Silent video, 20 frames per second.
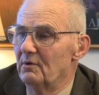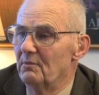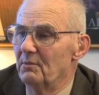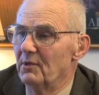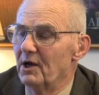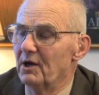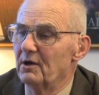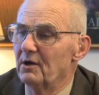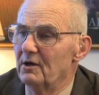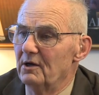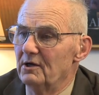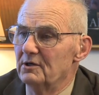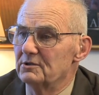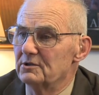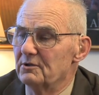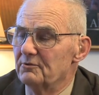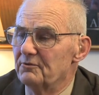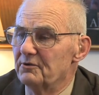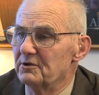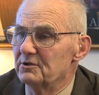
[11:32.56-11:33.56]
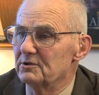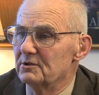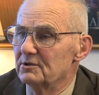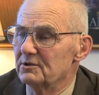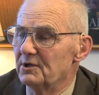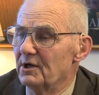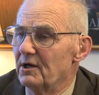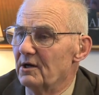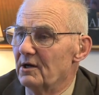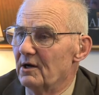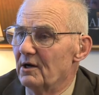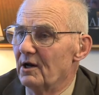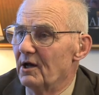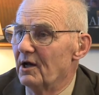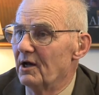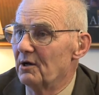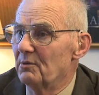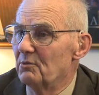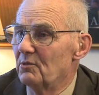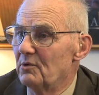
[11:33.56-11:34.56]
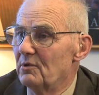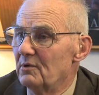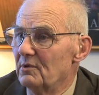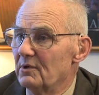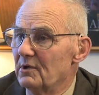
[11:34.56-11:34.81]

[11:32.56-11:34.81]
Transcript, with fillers: a manganese deficiency in an animal,